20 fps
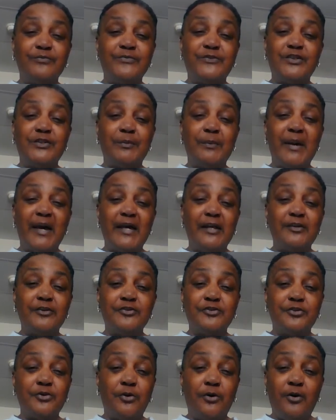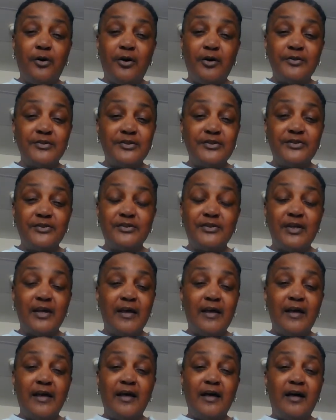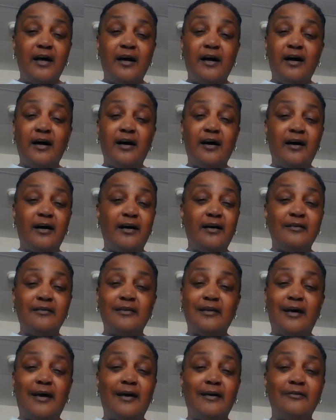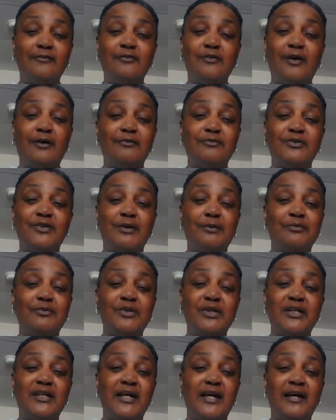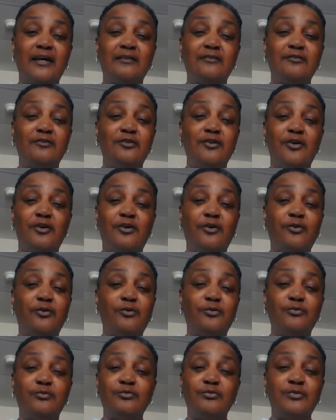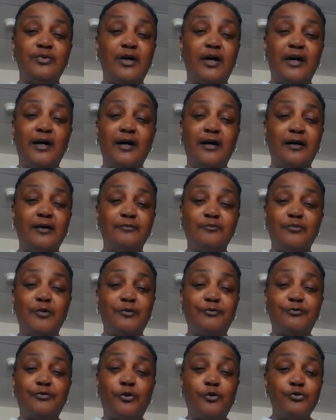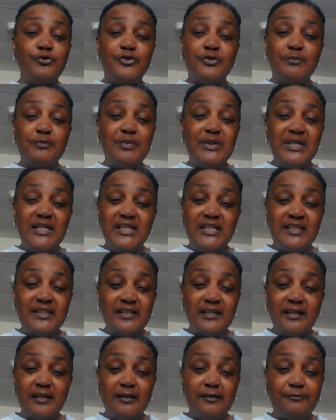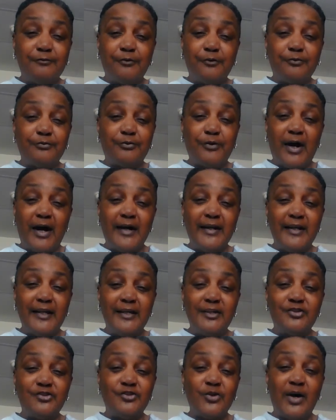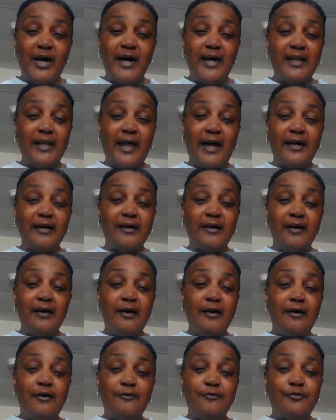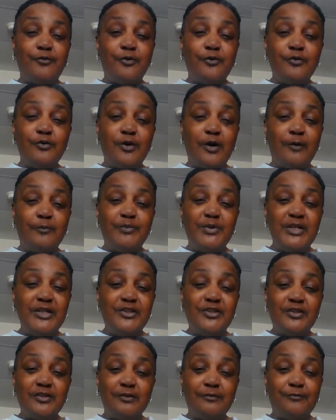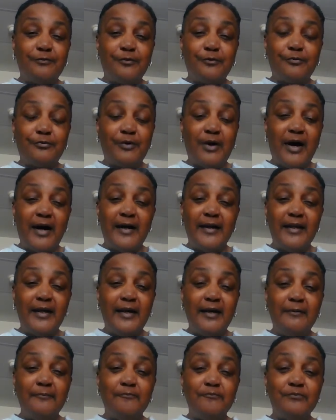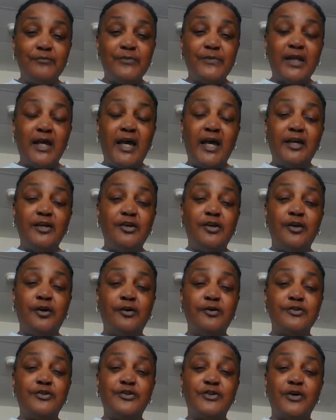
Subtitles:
tomato sauce. Uh, I was able to get, a frozen pizza for Friday. So I had like a pizza for Friday. I